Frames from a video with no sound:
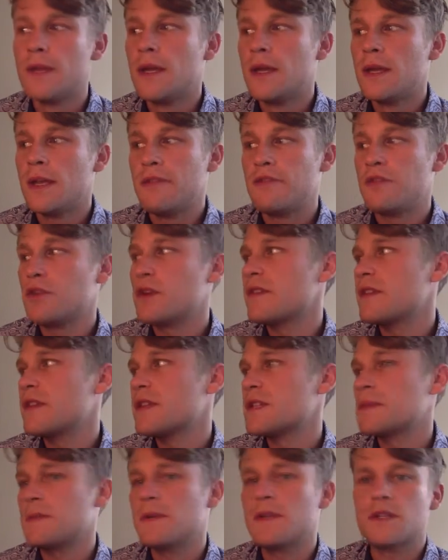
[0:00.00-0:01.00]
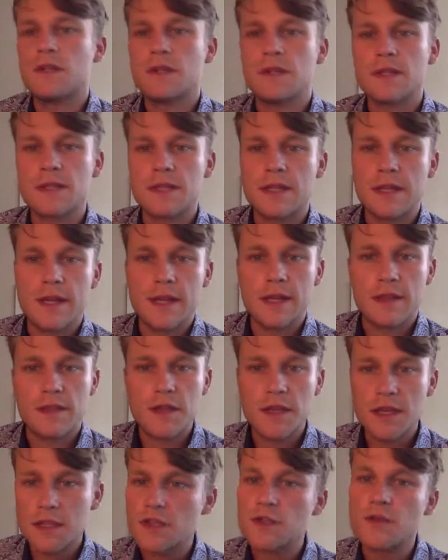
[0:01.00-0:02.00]
If you're giving a speech that's like the
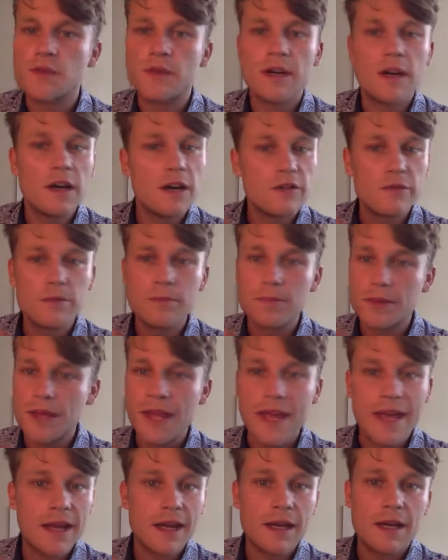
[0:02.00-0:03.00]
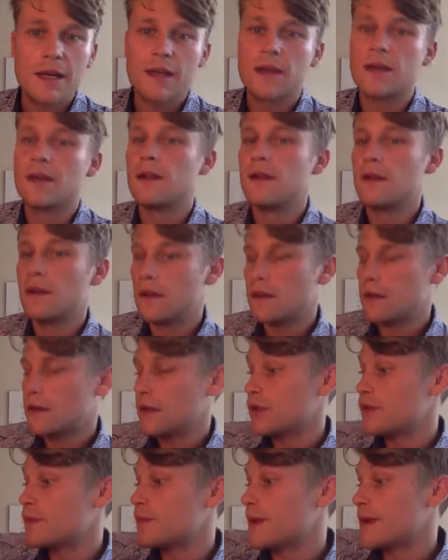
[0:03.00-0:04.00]
history of blank,
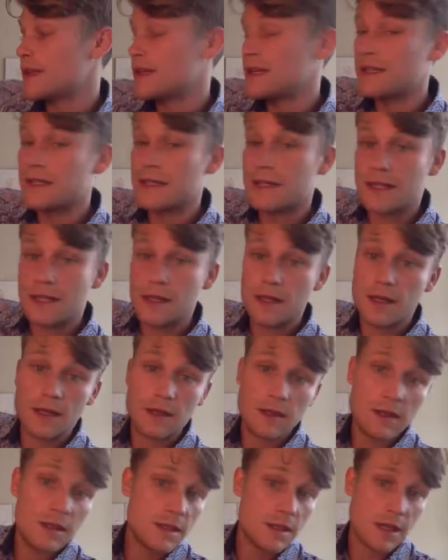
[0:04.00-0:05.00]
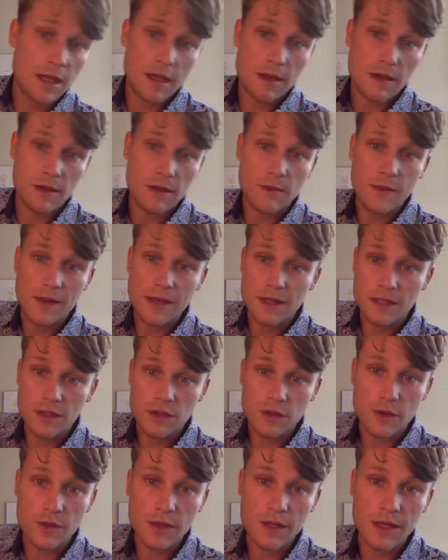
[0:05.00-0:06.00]
you might need to say this. You might need to
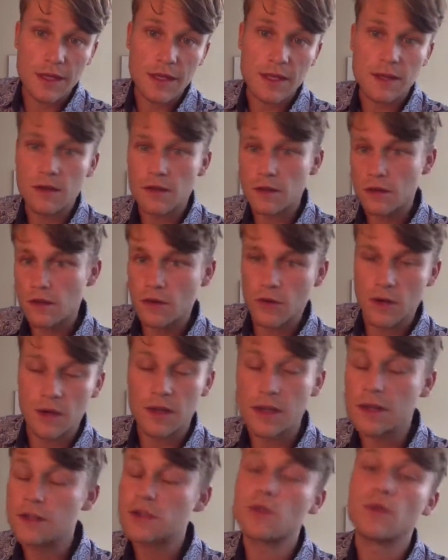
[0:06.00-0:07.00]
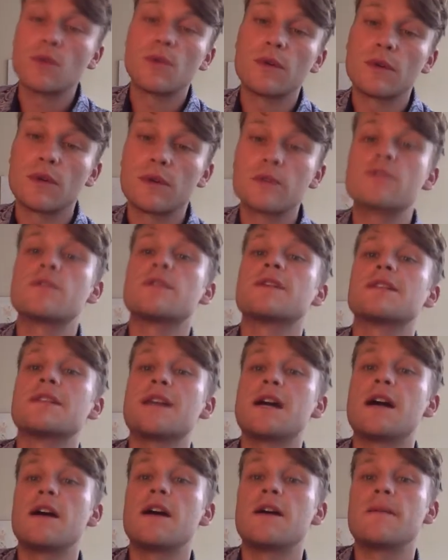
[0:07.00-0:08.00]
do it in chronological order, so like
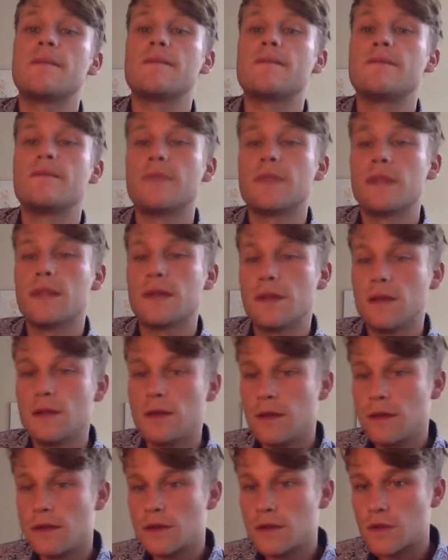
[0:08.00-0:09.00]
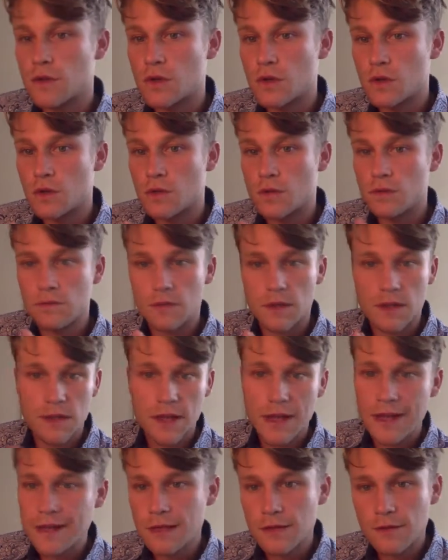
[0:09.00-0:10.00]
time. So in
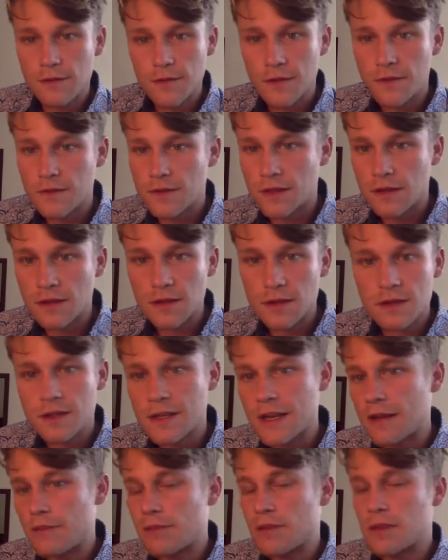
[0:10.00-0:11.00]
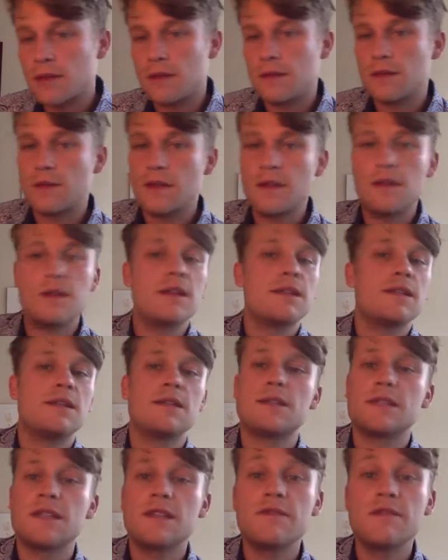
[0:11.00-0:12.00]
1950 this happened, then
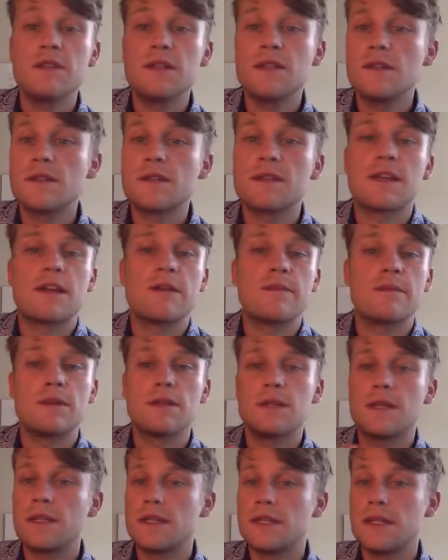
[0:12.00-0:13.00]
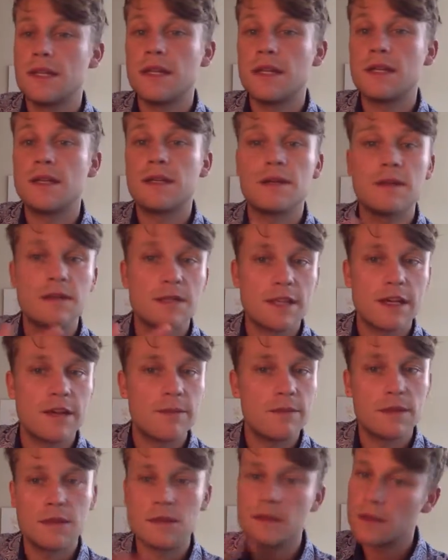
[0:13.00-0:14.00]
1970 this happened, 1980 this
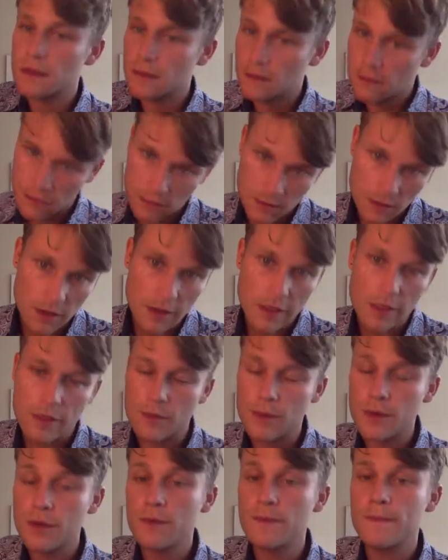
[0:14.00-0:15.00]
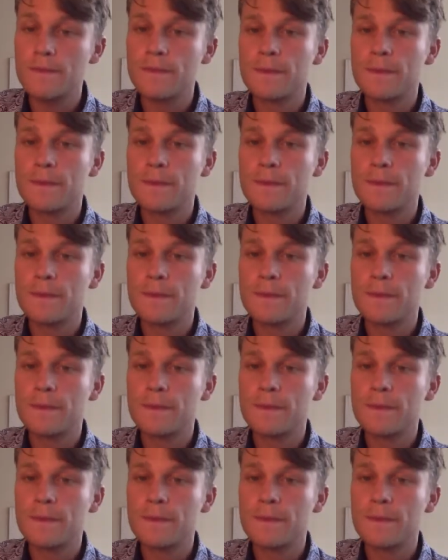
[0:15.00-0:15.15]
happened, and on through.